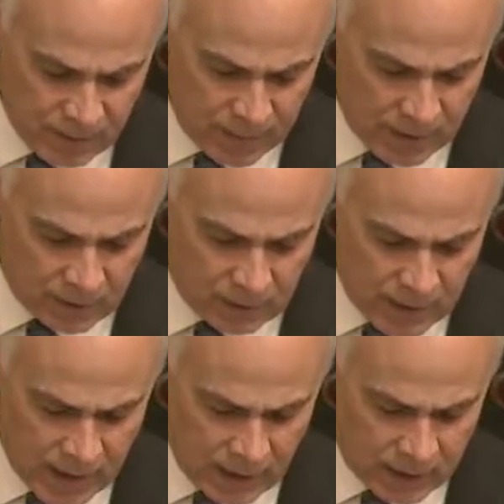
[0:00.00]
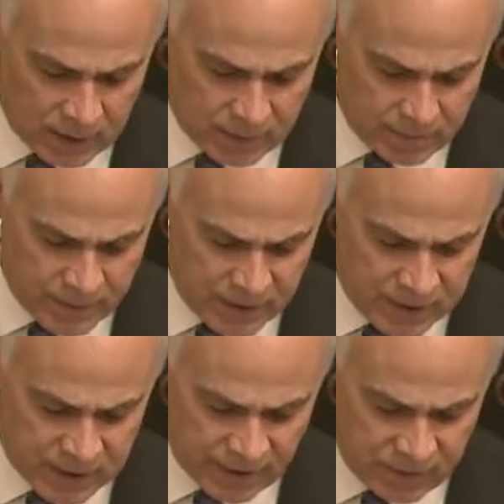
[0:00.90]
Medical Alley
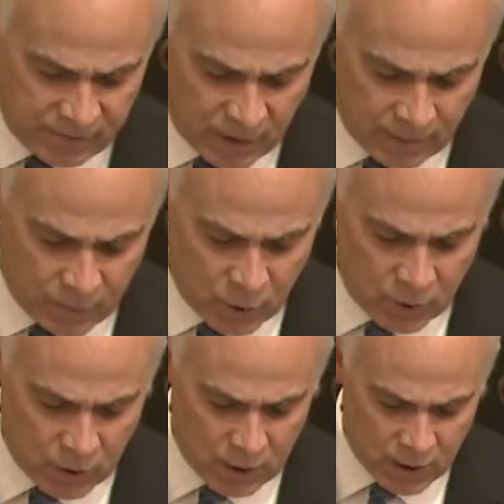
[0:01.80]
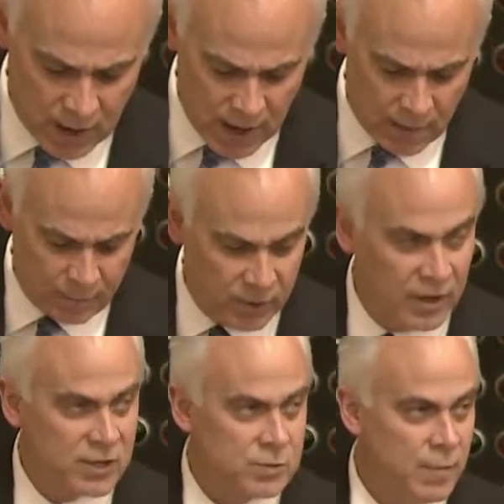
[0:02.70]
companies have developed more
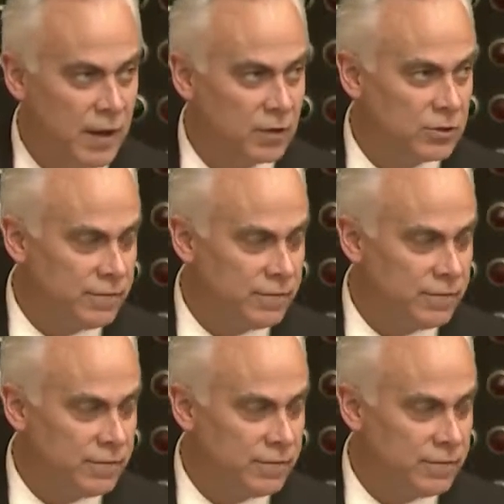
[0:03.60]
complex medical